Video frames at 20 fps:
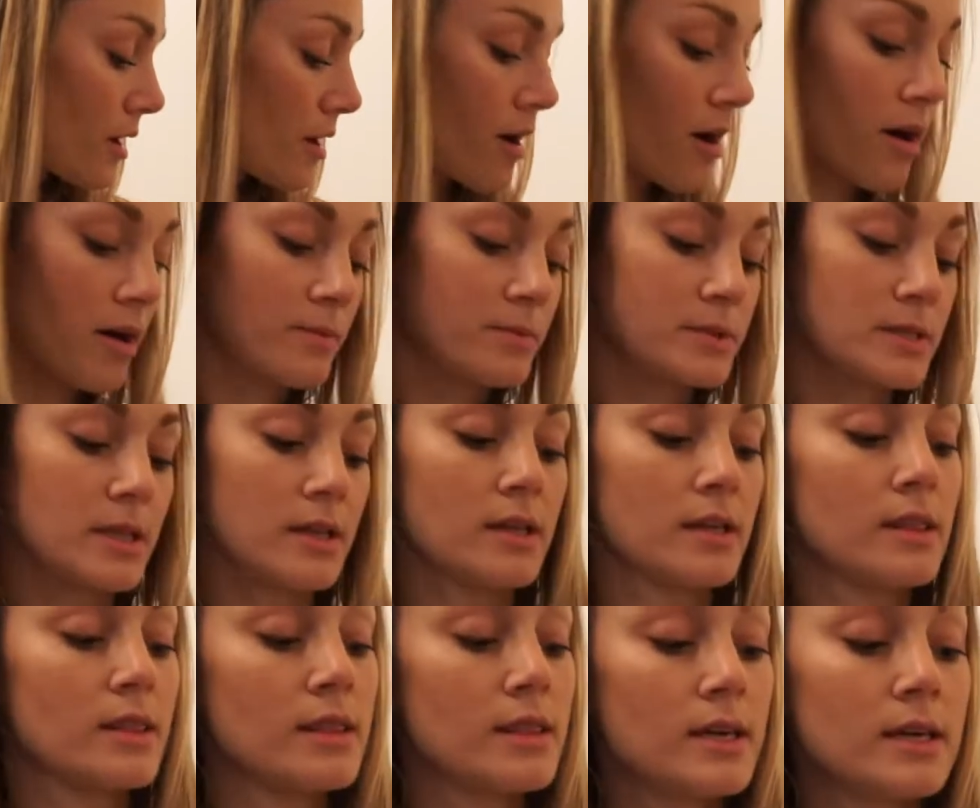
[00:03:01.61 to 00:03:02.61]
carbs, and
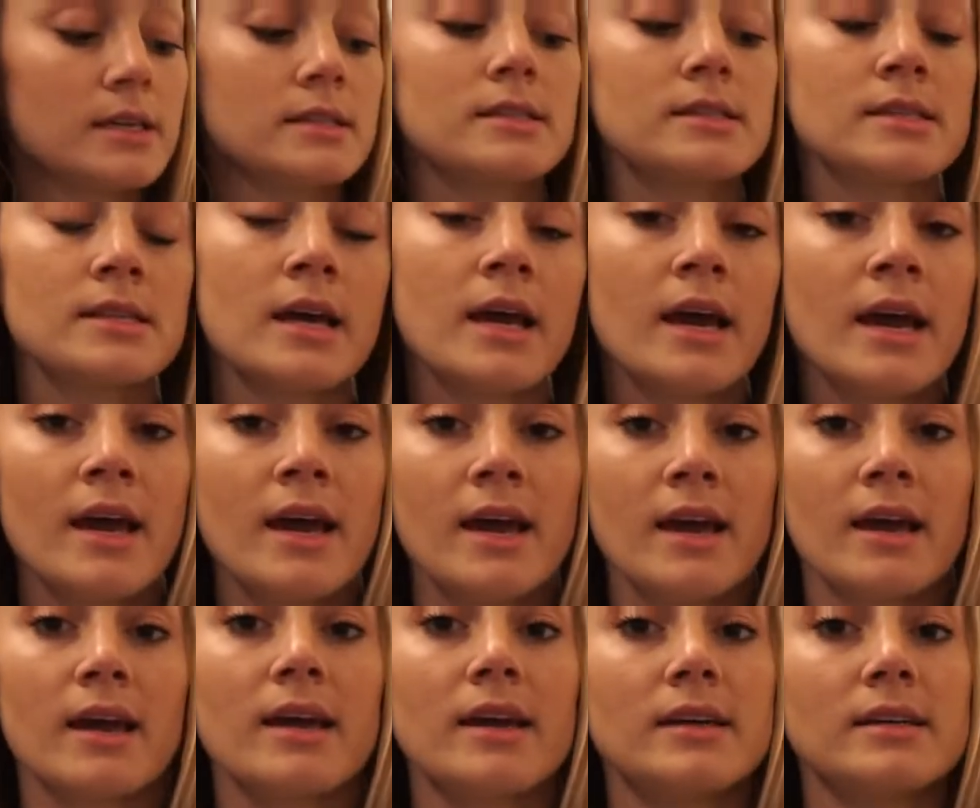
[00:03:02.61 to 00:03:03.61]
then this
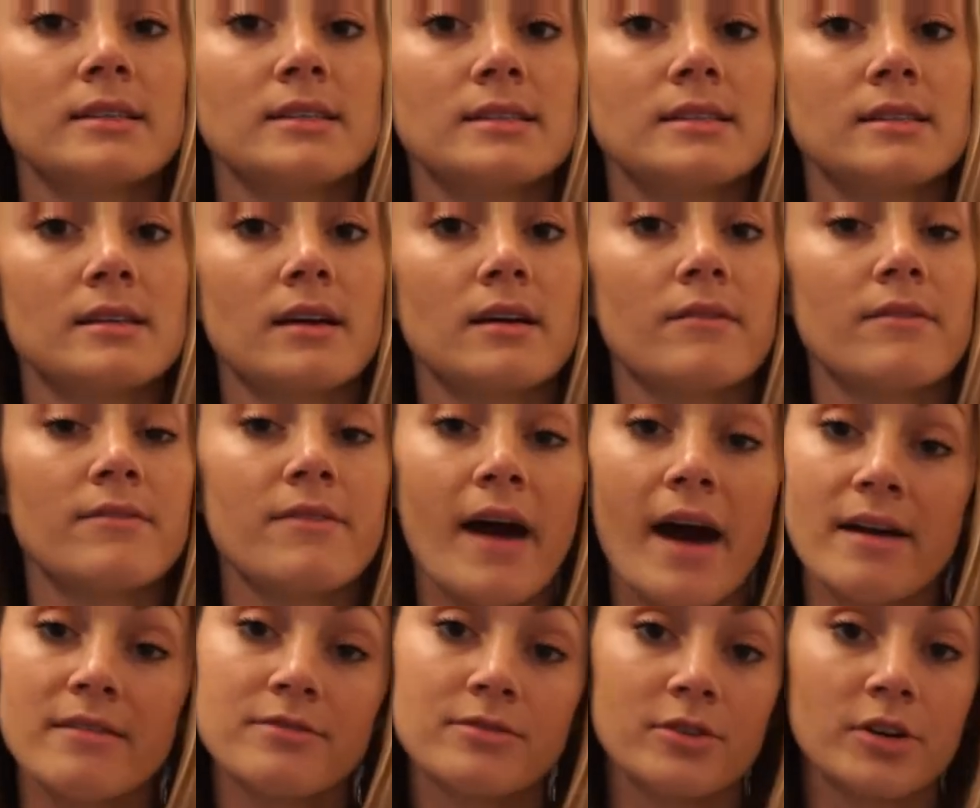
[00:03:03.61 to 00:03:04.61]
is
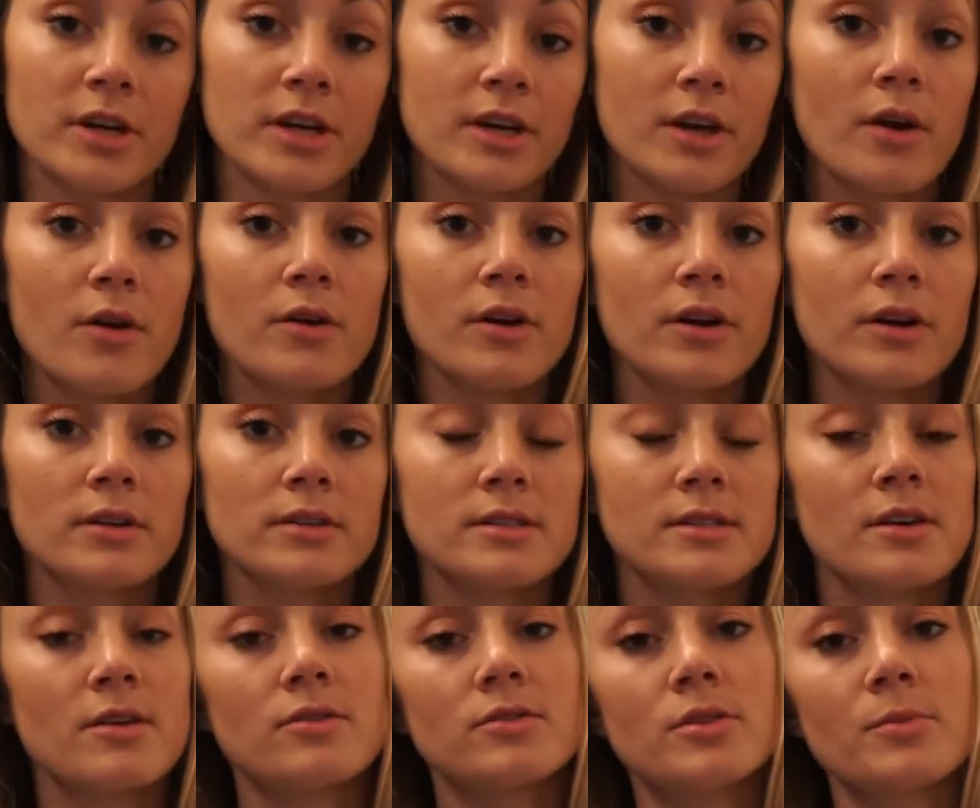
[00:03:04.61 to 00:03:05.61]
fat-free yogurt.
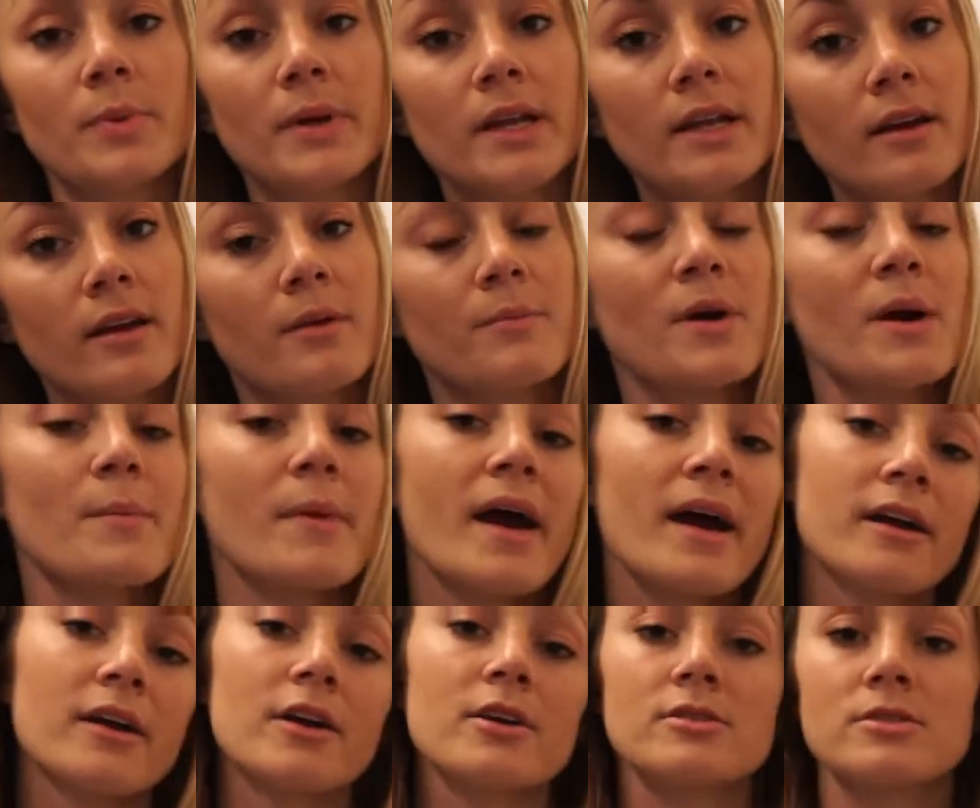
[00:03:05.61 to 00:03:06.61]
So depending on my
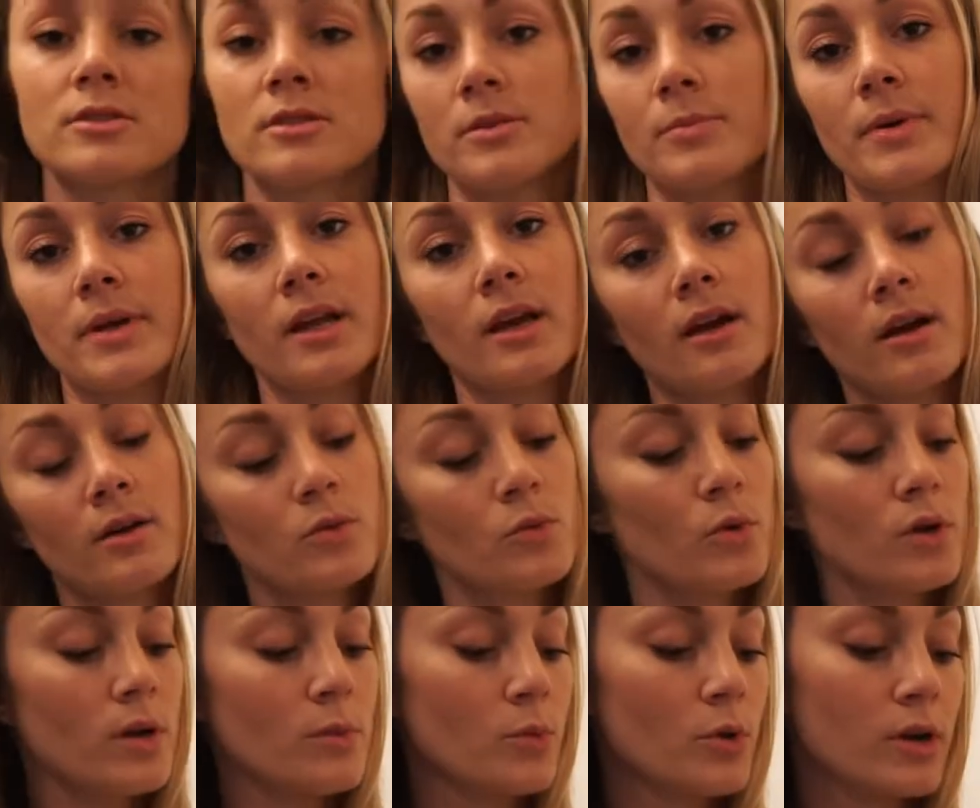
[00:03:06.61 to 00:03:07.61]
macros and depending on
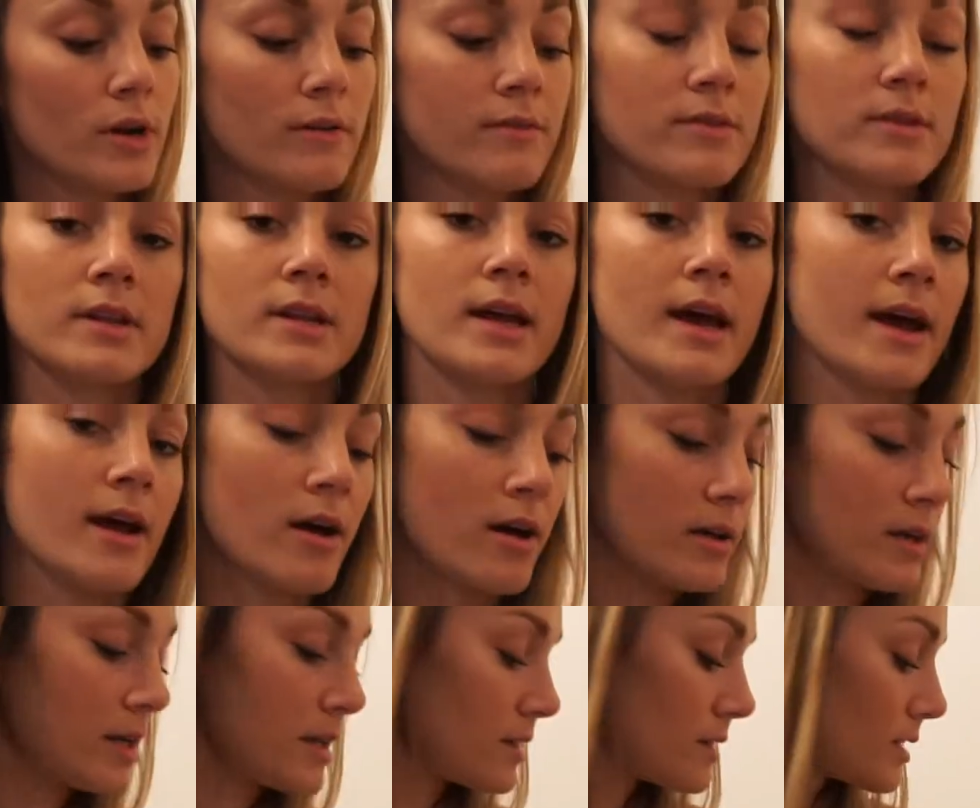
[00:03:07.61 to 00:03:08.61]
what I'm wanting for the day,
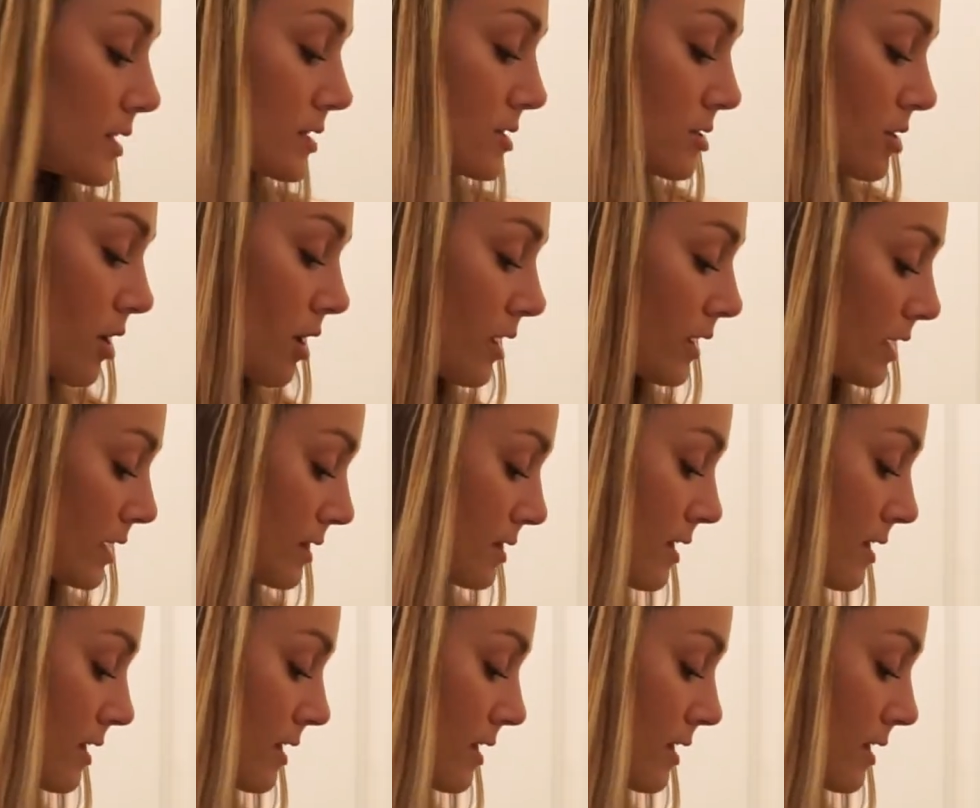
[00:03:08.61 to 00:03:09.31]
I'll eat this or I'll eat